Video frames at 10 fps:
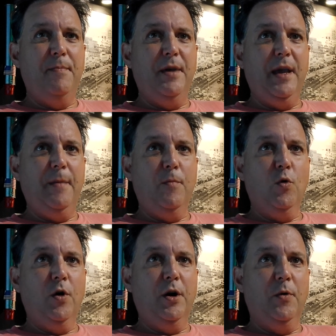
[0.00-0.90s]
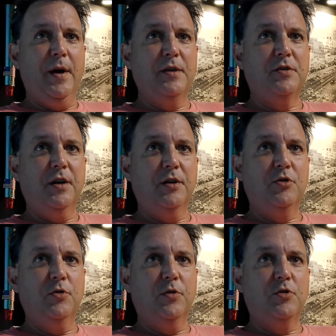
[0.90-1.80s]
be more interesting
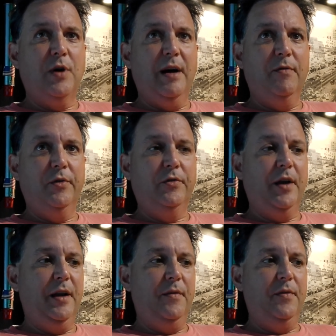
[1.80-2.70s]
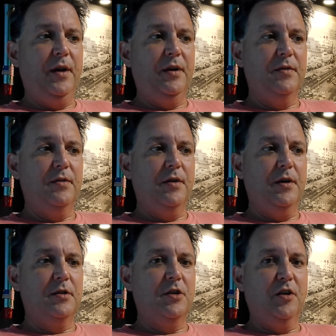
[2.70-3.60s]
to the travel set than
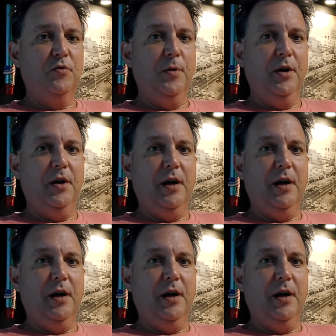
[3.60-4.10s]
Çeşme,